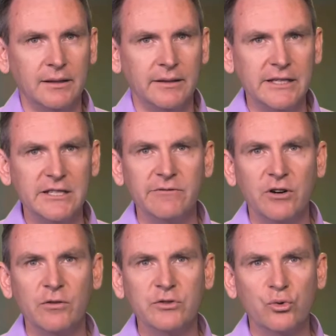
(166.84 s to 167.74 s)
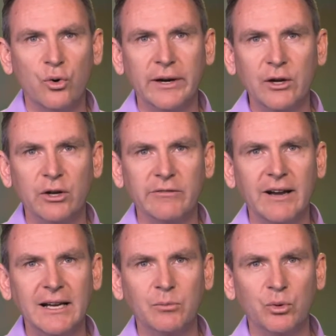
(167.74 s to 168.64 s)
This involves drawing on
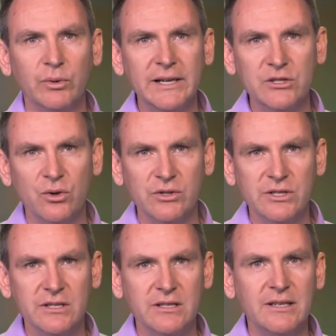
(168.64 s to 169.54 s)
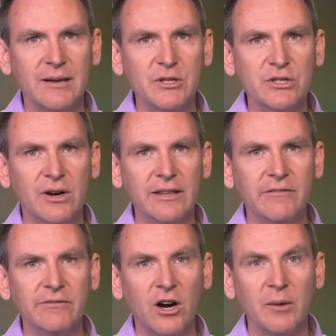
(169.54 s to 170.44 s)
available resources to demonstrate
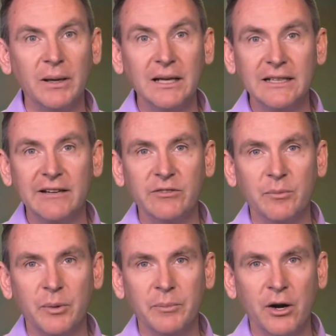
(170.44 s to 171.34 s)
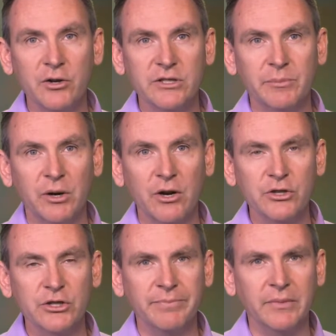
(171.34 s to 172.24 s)
the viability of the proposed
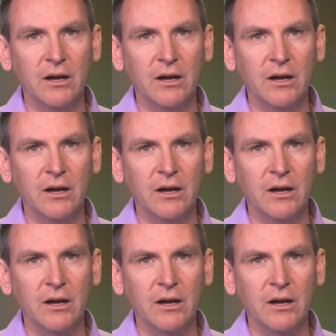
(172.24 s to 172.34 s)
approach